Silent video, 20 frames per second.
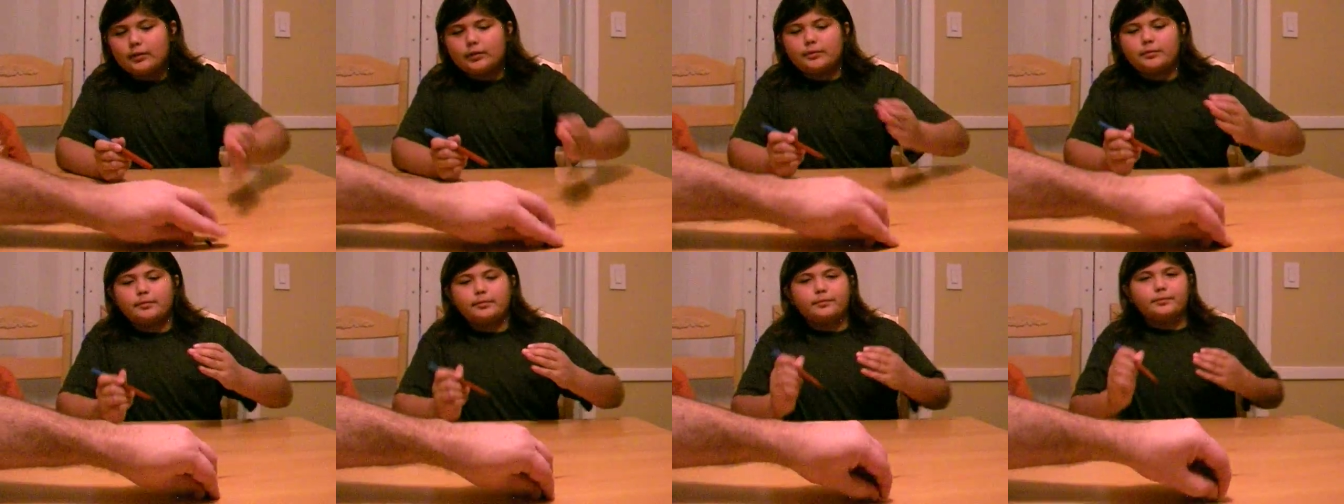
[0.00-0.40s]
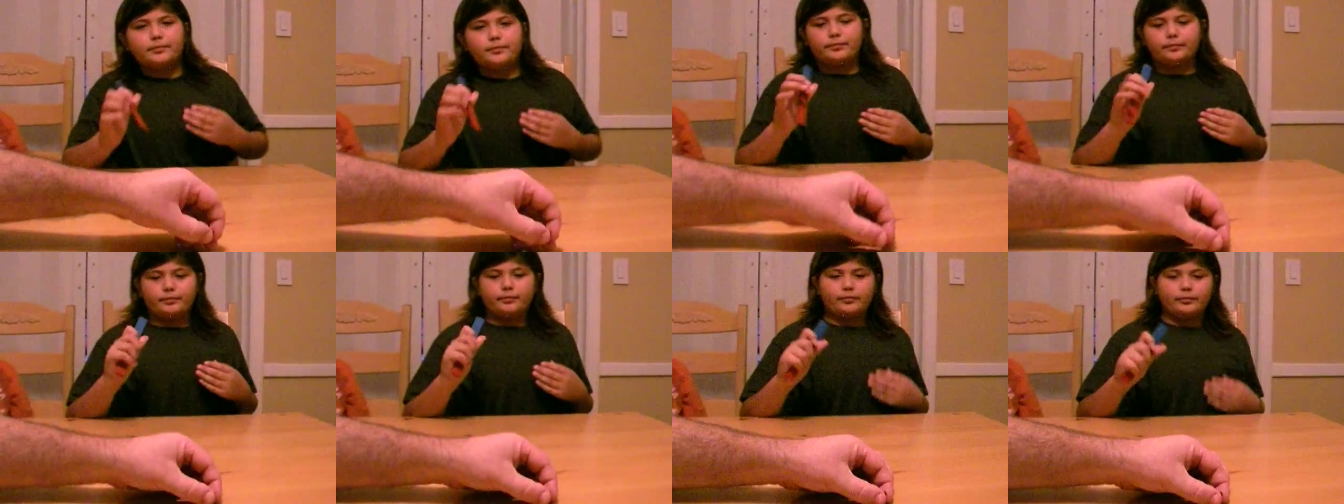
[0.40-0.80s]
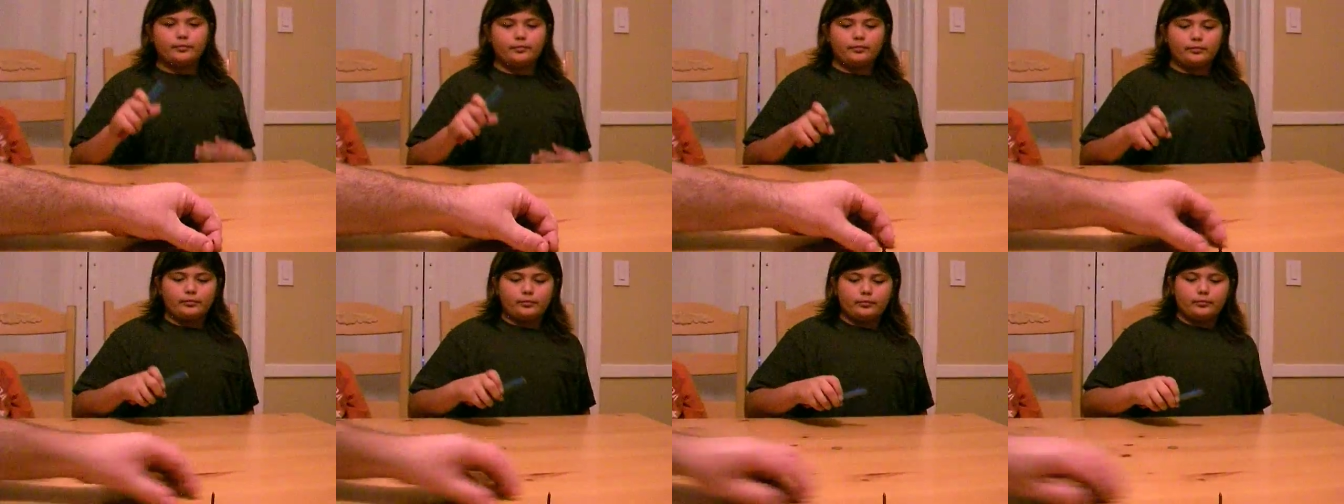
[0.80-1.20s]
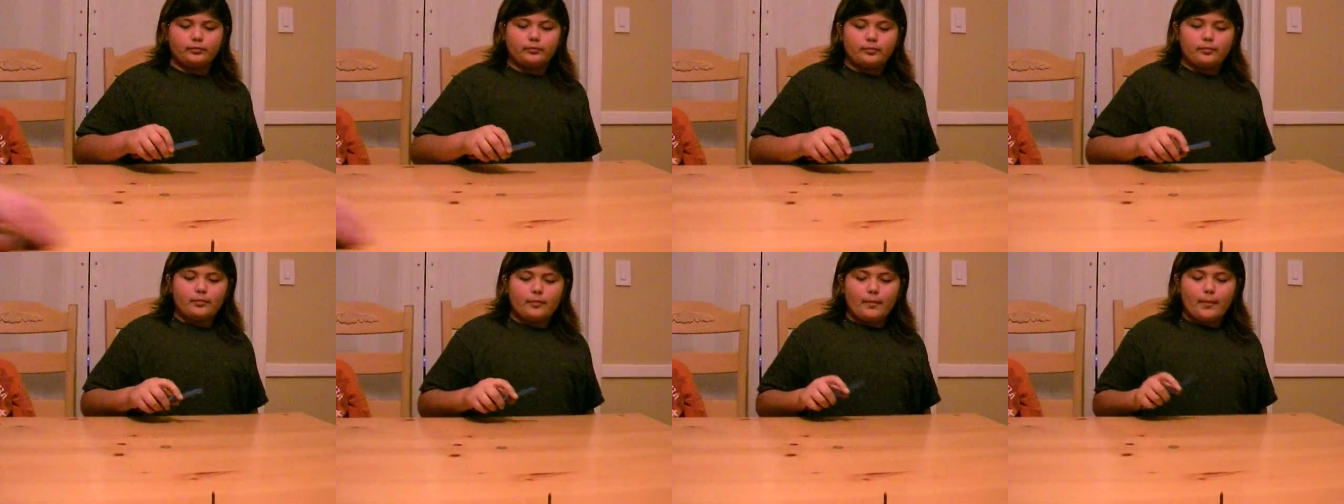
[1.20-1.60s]
And we'll see if there's any
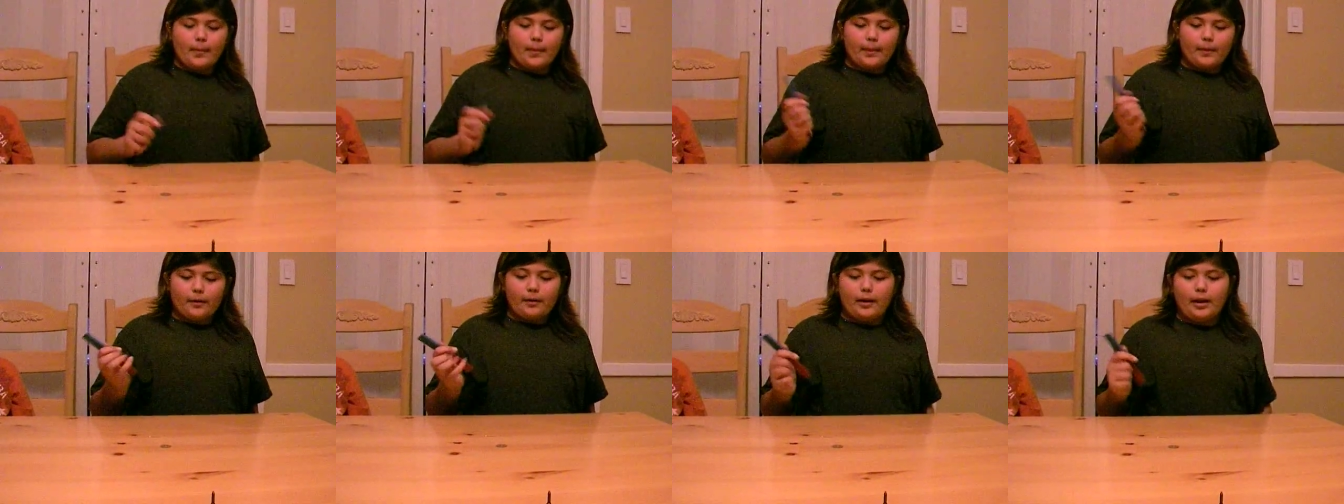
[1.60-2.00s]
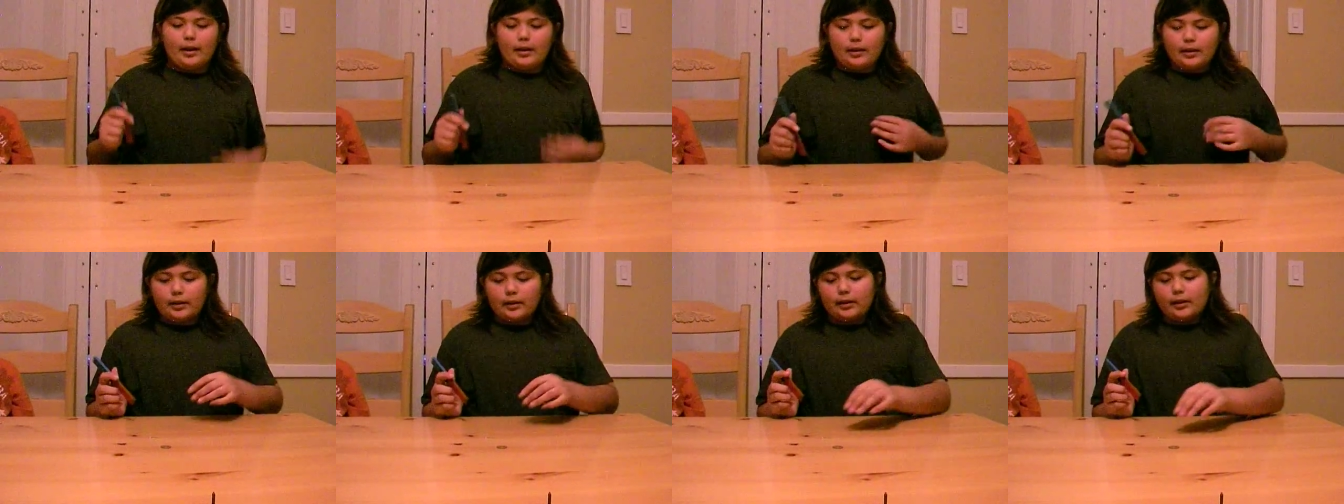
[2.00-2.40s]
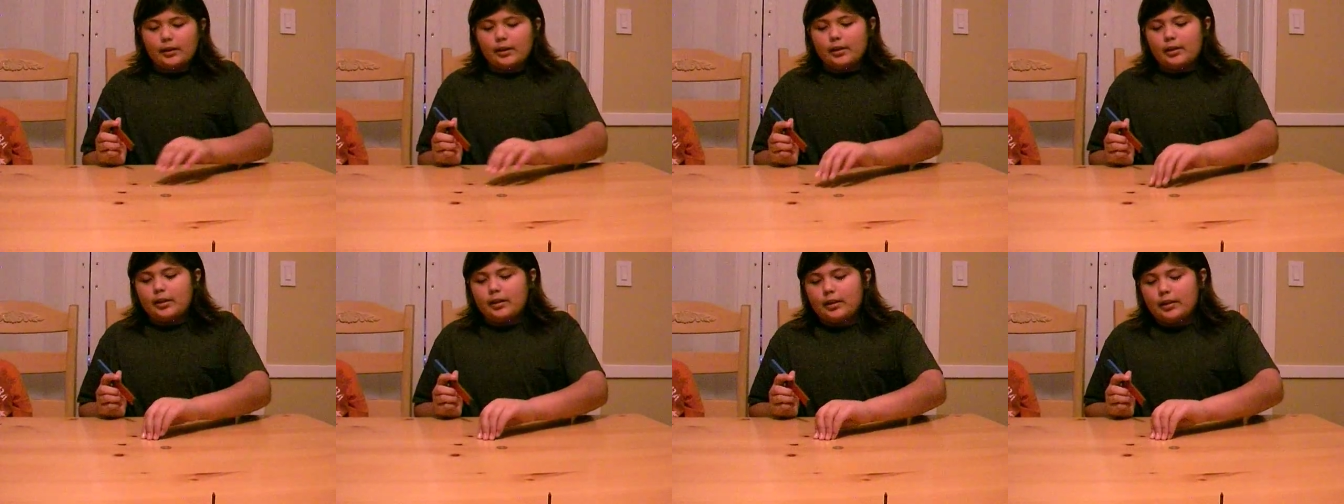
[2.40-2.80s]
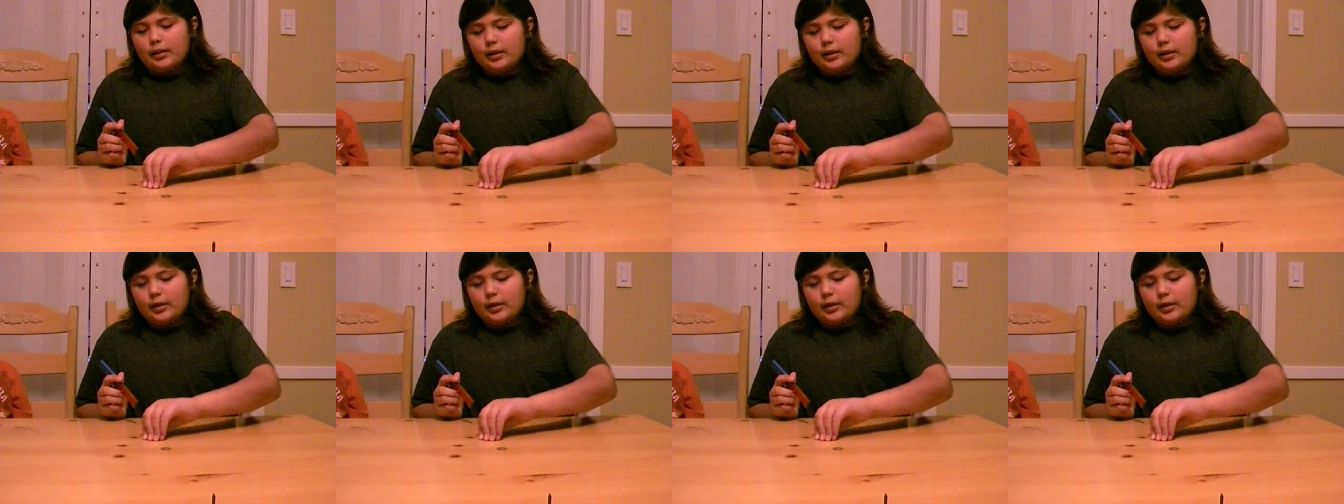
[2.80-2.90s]
that don't attract or repel.